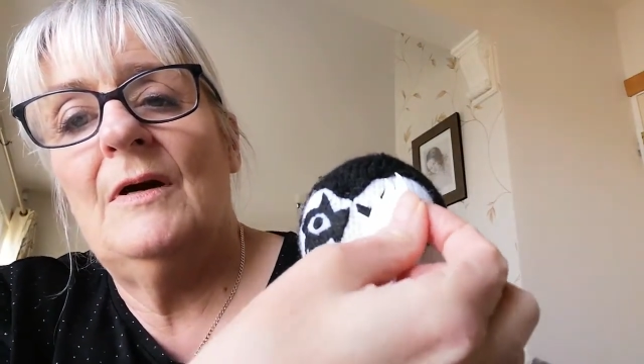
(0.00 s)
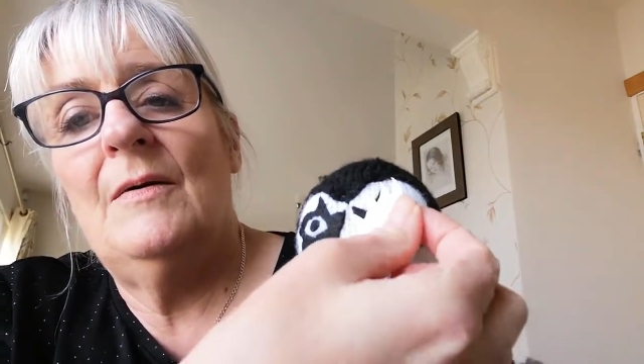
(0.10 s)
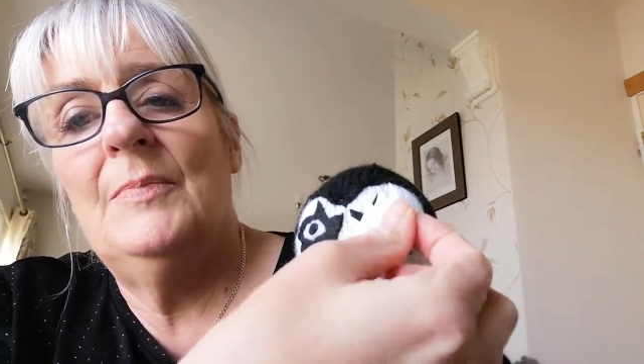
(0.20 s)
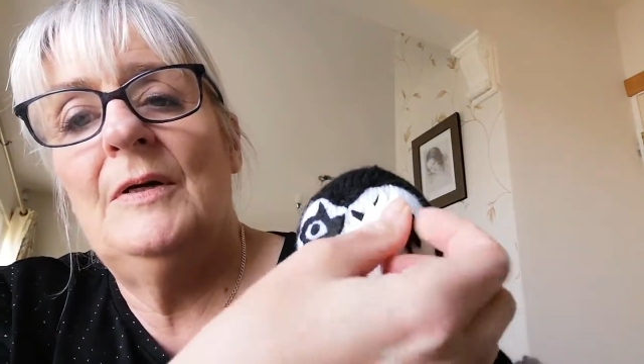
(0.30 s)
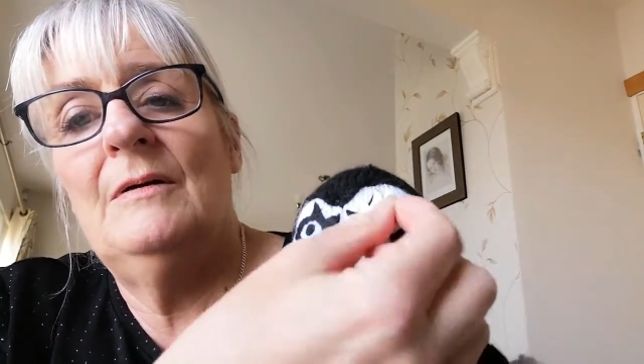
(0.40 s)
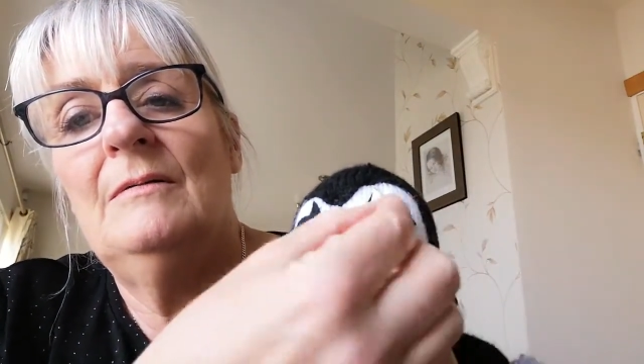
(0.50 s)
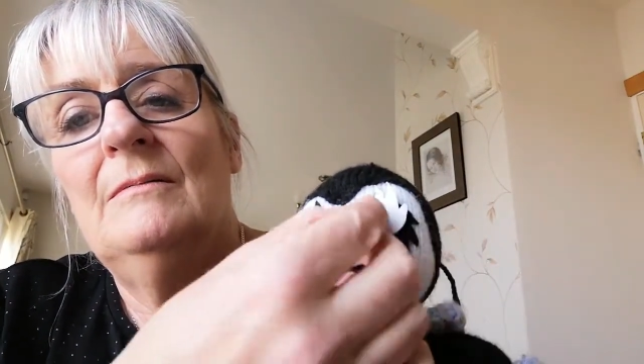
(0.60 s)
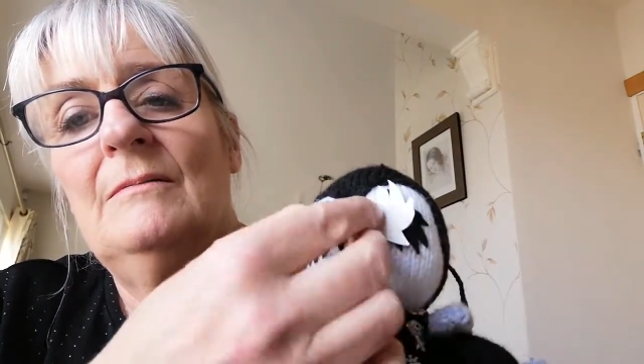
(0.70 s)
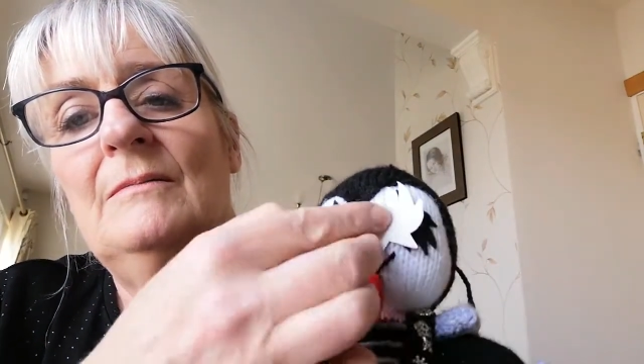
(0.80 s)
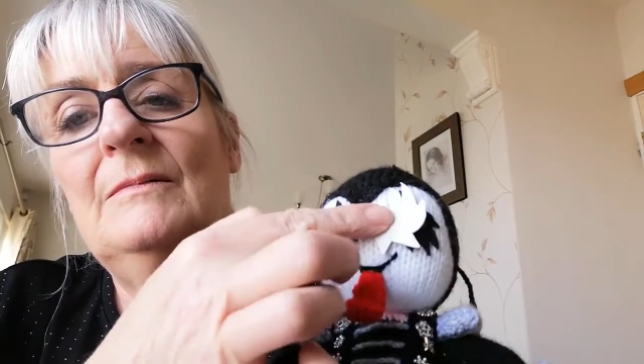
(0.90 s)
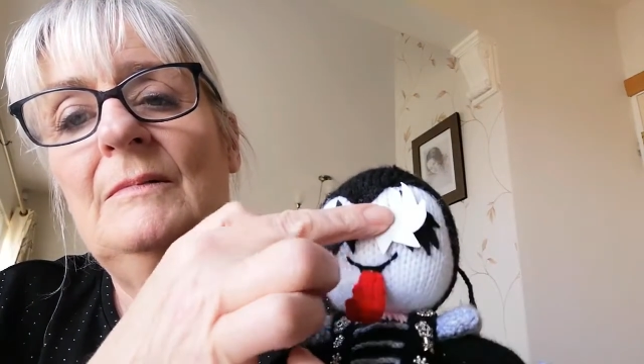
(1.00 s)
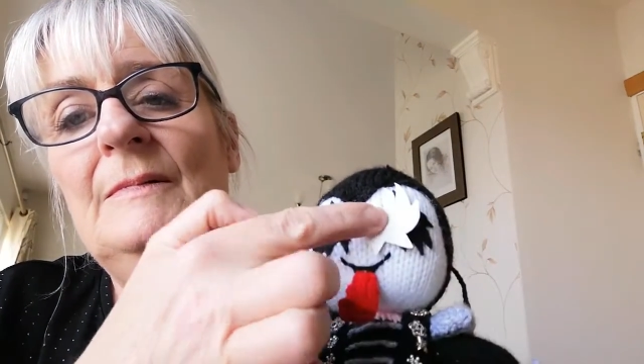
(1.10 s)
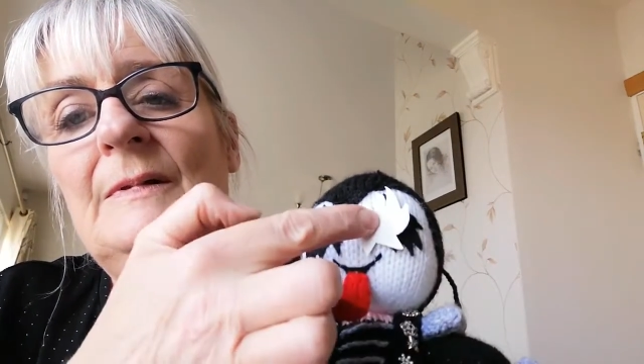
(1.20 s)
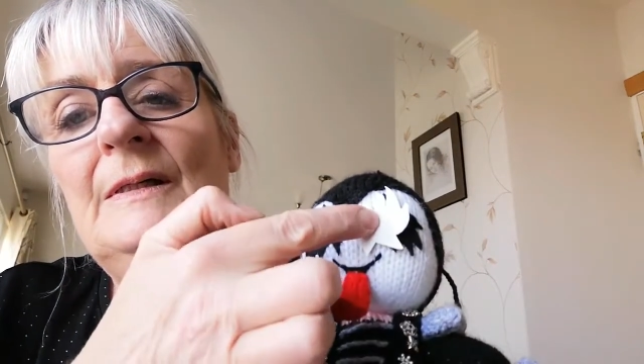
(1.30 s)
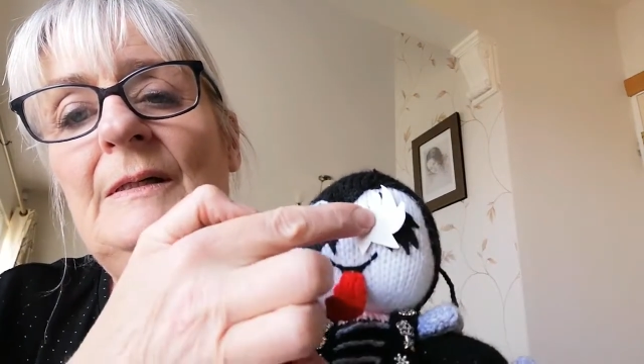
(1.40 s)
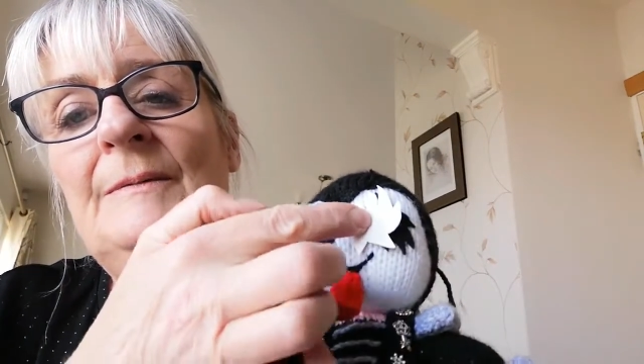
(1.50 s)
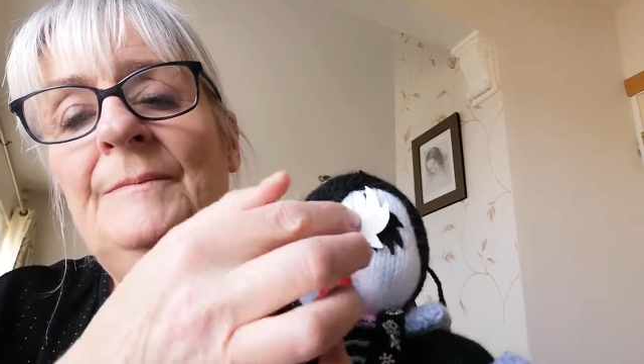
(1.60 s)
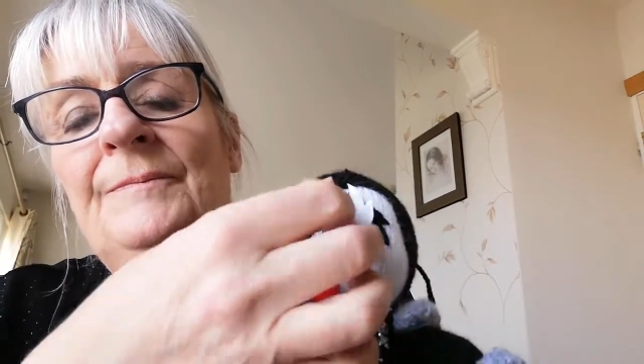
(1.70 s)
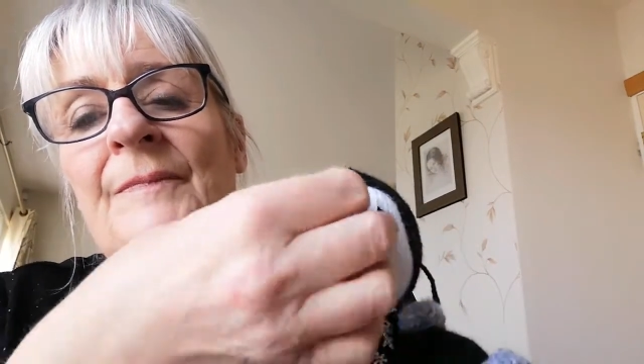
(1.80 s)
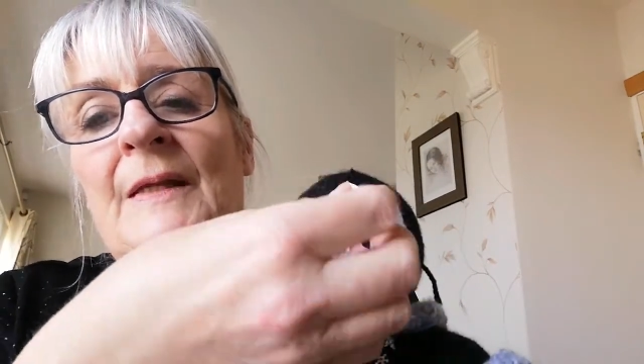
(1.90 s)
happier.
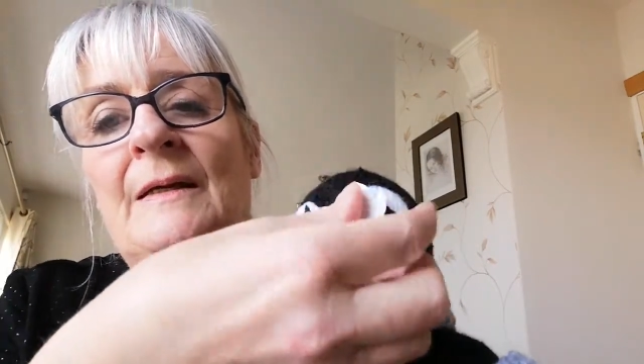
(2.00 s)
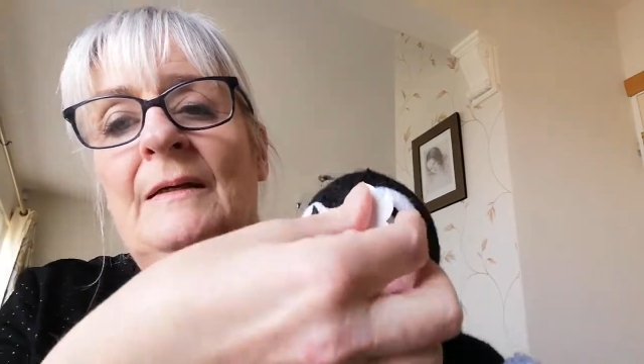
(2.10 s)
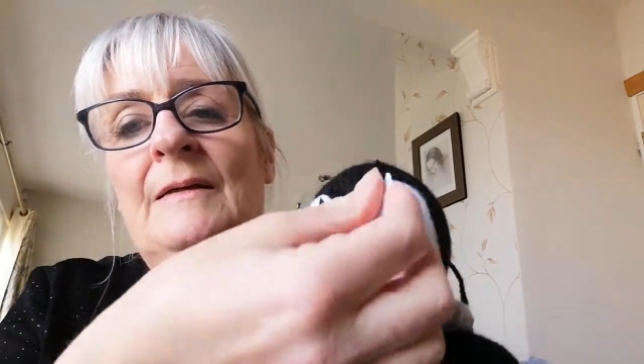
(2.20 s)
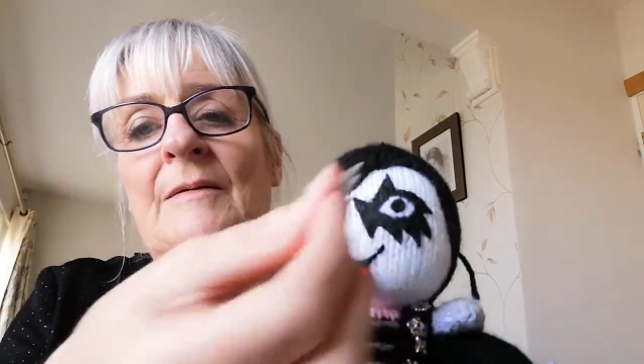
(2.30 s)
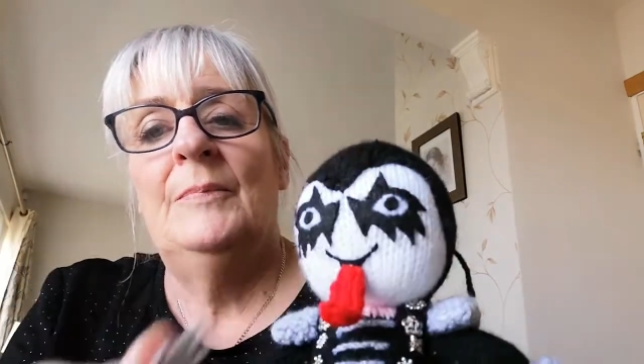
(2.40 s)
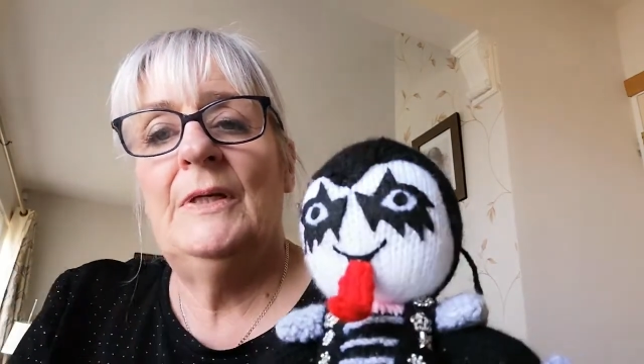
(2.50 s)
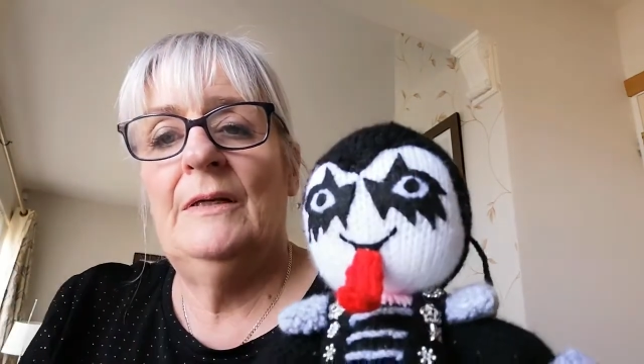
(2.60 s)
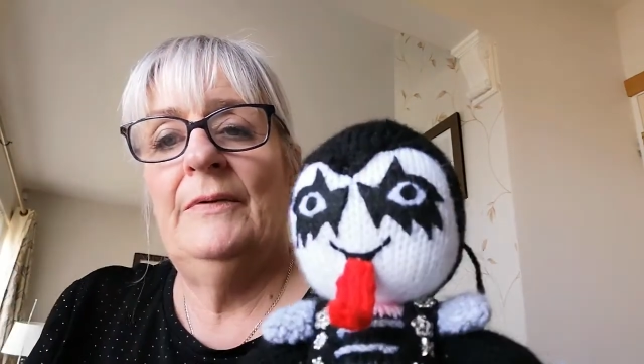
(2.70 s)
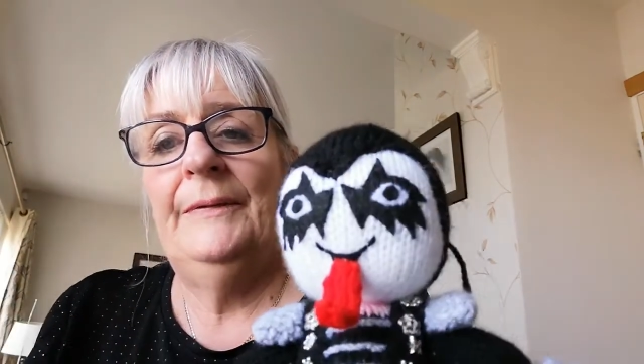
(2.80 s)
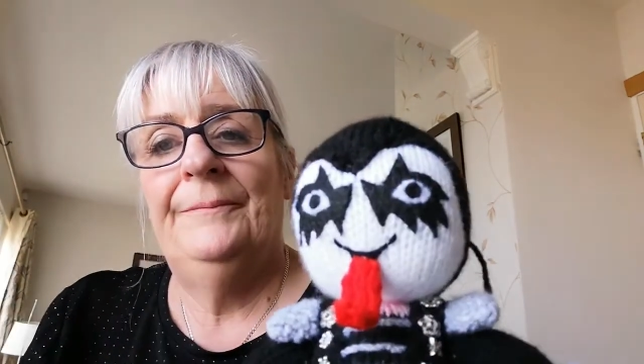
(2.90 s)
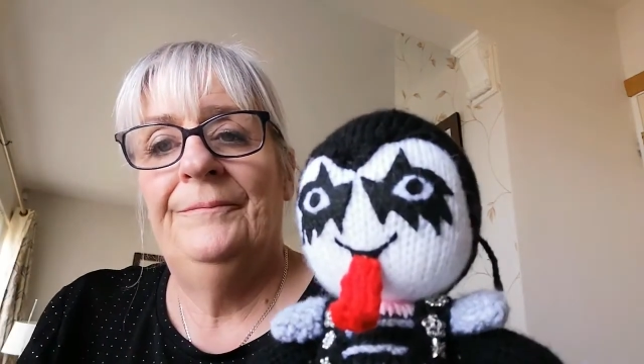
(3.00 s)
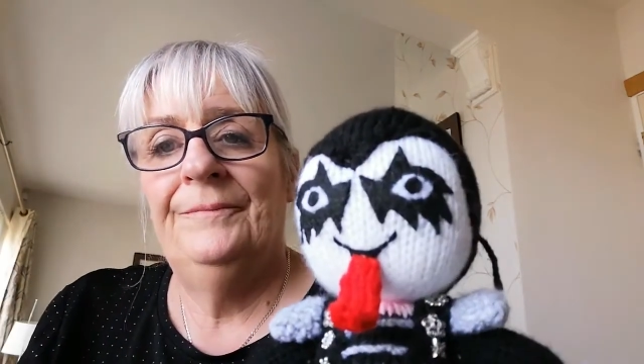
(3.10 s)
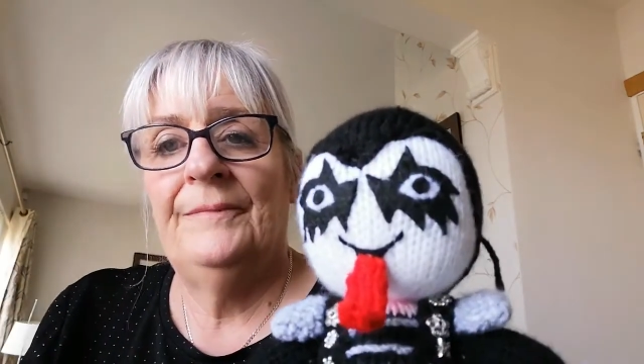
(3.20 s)
But anyway,